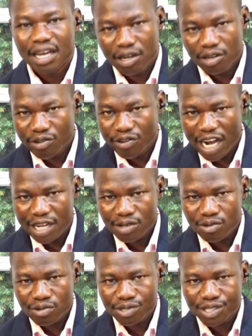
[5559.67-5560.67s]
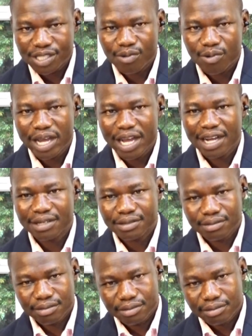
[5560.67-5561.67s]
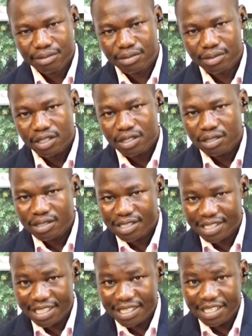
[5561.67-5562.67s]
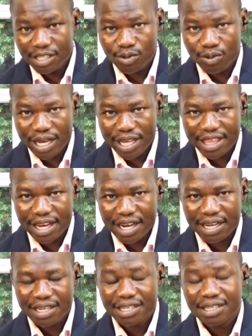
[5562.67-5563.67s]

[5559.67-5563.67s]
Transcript: a lot of hurdles, where sitting together